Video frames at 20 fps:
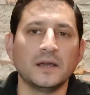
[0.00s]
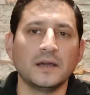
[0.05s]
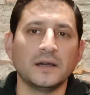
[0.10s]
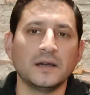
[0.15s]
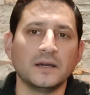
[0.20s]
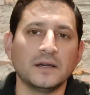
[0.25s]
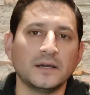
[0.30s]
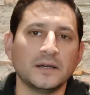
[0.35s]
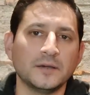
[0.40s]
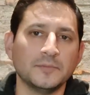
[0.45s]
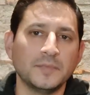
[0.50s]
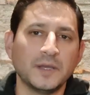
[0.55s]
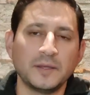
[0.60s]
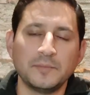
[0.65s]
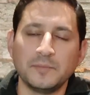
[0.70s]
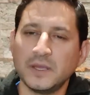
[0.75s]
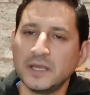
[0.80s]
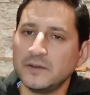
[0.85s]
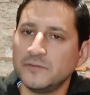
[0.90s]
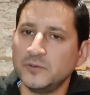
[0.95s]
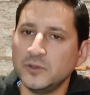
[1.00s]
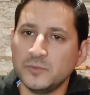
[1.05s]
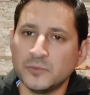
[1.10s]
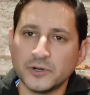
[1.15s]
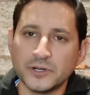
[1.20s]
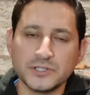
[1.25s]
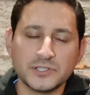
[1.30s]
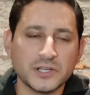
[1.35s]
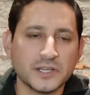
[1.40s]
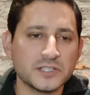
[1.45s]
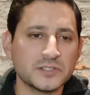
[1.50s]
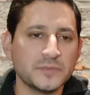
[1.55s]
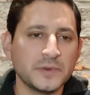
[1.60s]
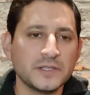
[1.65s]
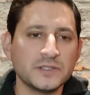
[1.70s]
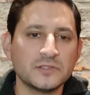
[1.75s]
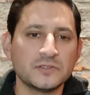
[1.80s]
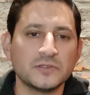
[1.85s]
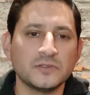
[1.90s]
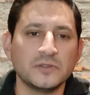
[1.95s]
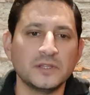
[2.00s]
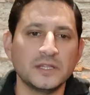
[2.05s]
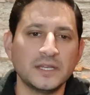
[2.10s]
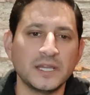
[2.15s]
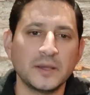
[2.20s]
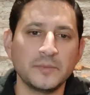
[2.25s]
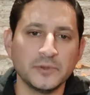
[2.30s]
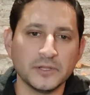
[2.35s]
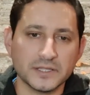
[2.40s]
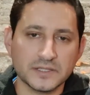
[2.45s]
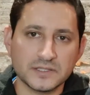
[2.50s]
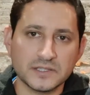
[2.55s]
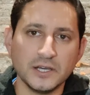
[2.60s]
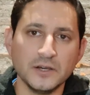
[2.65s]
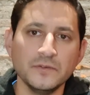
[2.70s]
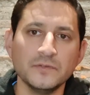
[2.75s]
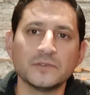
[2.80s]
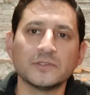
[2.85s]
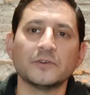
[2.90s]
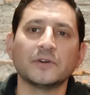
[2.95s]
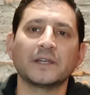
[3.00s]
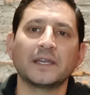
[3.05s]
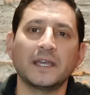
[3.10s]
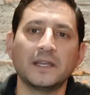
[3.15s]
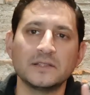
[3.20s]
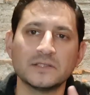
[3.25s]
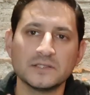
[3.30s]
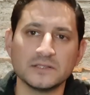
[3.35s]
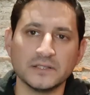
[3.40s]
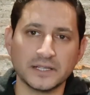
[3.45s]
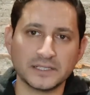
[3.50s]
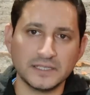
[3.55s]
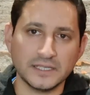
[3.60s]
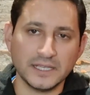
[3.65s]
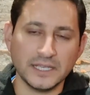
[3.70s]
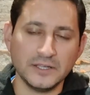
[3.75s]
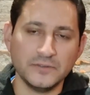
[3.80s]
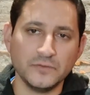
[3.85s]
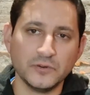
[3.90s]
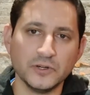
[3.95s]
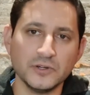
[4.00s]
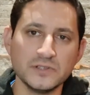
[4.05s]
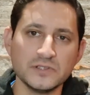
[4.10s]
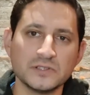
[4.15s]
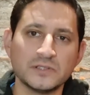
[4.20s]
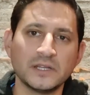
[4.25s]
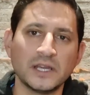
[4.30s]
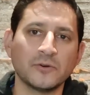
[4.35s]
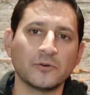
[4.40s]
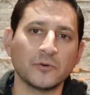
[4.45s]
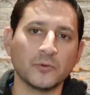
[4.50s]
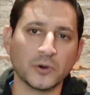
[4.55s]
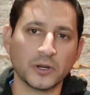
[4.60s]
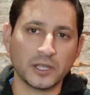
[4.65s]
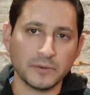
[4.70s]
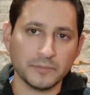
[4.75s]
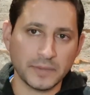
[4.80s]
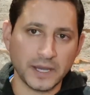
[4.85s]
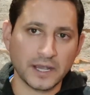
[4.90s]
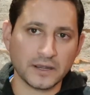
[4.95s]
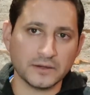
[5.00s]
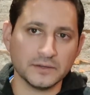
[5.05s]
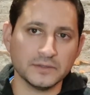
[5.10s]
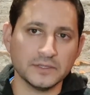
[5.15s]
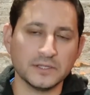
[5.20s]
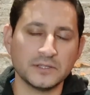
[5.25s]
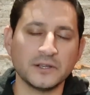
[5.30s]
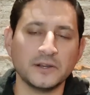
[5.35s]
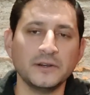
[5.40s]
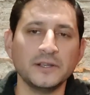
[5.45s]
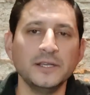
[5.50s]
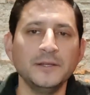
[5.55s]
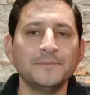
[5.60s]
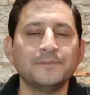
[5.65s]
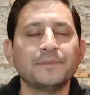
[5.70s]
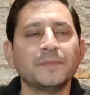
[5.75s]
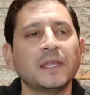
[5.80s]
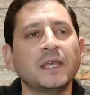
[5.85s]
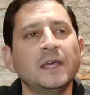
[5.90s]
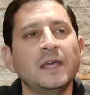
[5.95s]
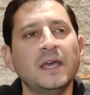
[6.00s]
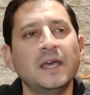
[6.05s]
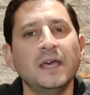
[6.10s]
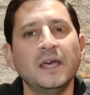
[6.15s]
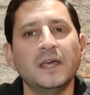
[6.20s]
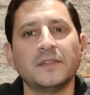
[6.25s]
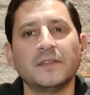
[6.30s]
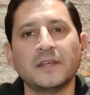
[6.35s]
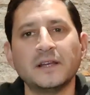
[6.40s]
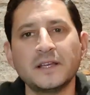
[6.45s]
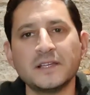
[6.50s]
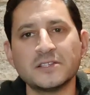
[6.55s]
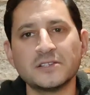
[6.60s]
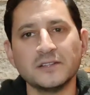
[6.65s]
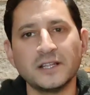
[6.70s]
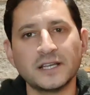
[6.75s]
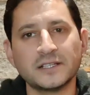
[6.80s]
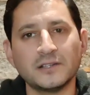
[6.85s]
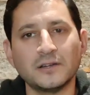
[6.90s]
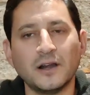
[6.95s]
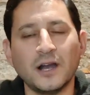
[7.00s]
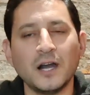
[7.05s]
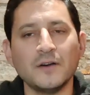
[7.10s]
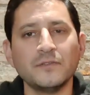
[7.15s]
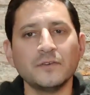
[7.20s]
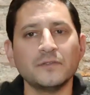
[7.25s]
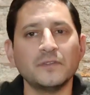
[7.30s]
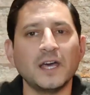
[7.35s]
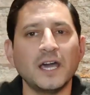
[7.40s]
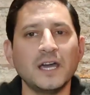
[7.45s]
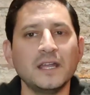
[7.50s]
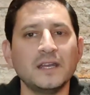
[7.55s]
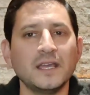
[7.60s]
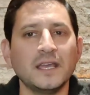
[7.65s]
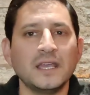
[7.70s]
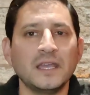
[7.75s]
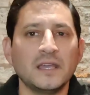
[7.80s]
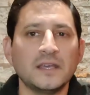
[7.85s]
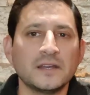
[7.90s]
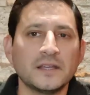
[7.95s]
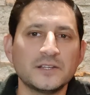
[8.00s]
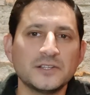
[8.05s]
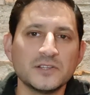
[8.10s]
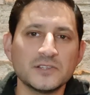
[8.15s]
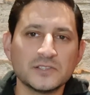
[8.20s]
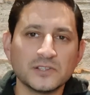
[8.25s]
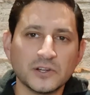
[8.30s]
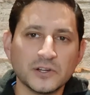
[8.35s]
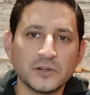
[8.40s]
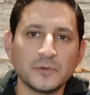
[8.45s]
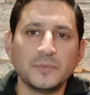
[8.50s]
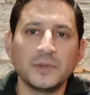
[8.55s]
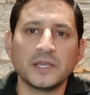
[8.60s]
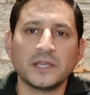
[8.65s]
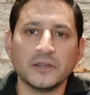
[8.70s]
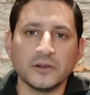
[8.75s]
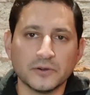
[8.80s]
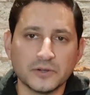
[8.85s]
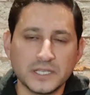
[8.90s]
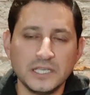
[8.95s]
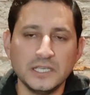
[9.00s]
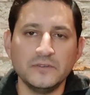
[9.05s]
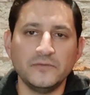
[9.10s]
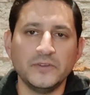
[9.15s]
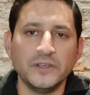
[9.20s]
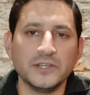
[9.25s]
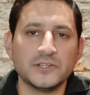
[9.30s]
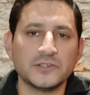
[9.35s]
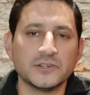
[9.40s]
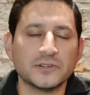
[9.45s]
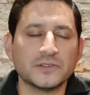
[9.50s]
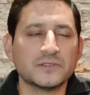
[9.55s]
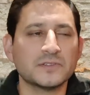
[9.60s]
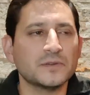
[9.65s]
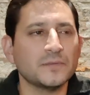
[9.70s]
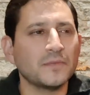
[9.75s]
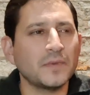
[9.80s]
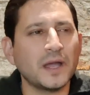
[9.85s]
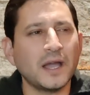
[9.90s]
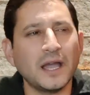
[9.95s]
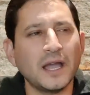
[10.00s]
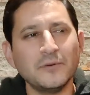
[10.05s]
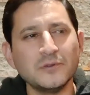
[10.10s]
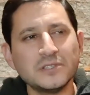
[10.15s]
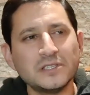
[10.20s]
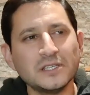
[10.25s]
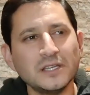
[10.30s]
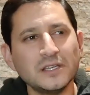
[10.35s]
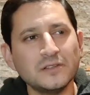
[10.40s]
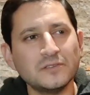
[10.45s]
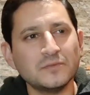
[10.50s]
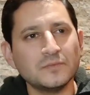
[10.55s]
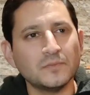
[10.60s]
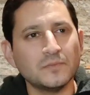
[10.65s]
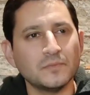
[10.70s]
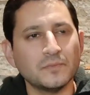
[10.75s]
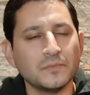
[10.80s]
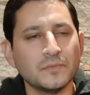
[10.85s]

um, and made a few more adjustments to the nebula itself. So again, selecting inverse, now we're working back on the target. Then I selected off of that and I just started to pick out key features. I would say